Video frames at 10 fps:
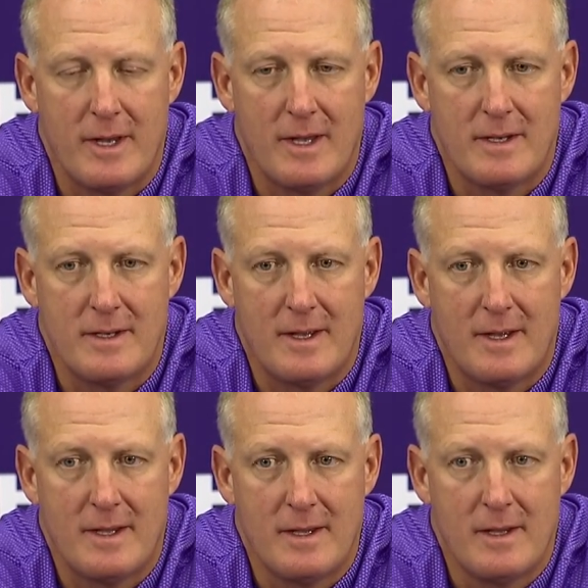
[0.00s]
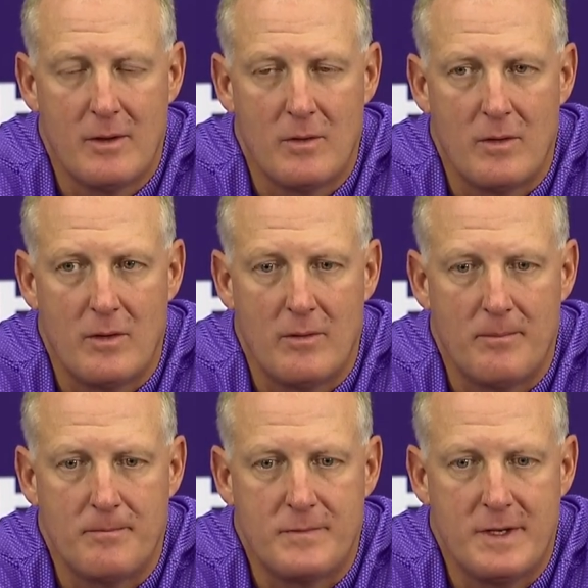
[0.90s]
And uh,
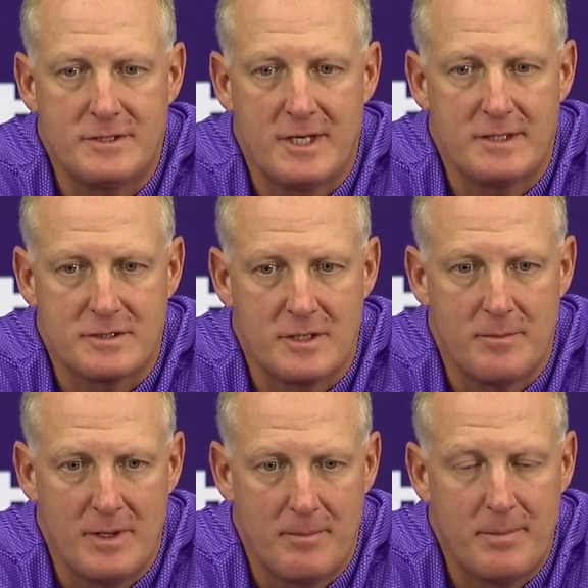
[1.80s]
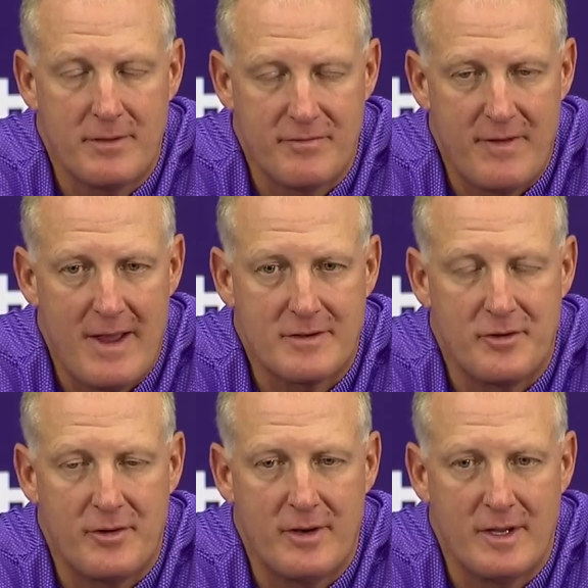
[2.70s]
um, DJ is going to be a big
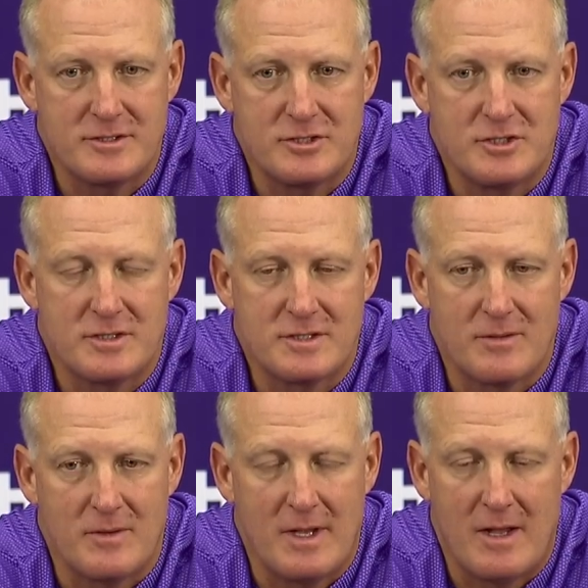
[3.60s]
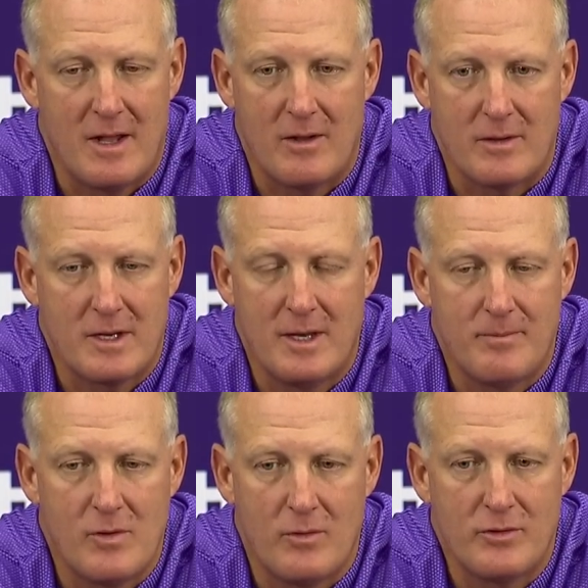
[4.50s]
factor. It's just, I'll, I'll
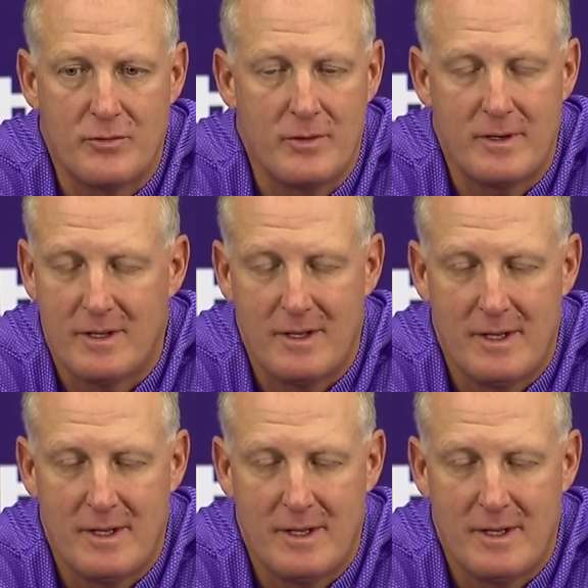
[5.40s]
keep going to it.